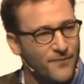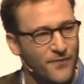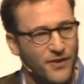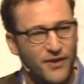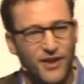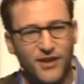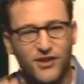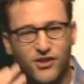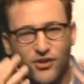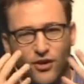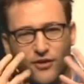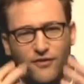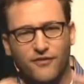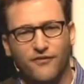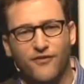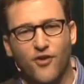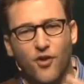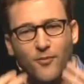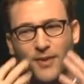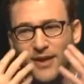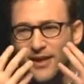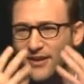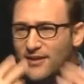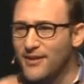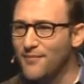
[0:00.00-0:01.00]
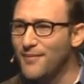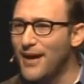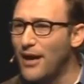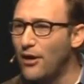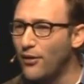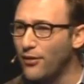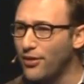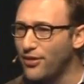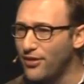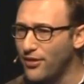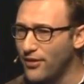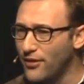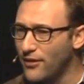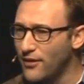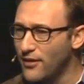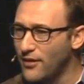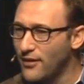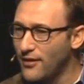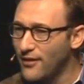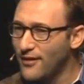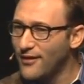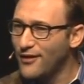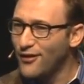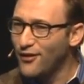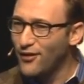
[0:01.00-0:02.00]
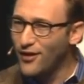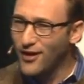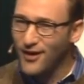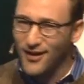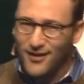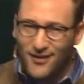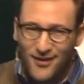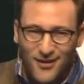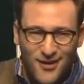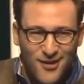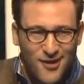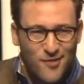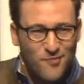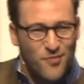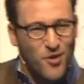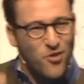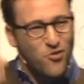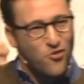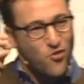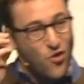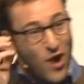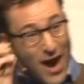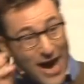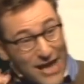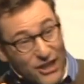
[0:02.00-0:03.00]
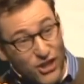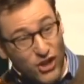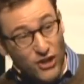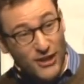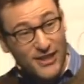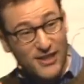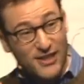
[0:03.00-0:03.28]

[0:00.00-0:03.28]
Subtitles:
they start foaming at the mouth, right? But rationally